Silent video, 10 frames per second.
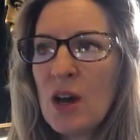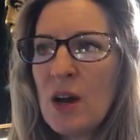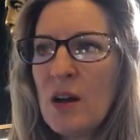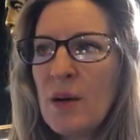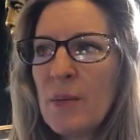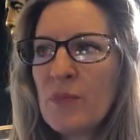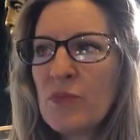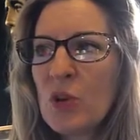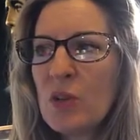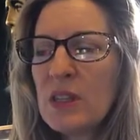
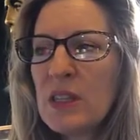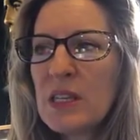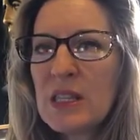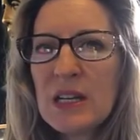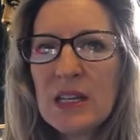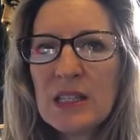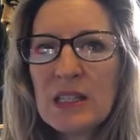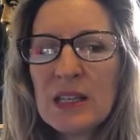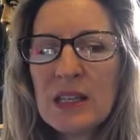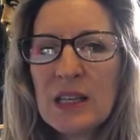The only thing that I
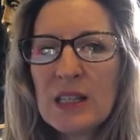see that's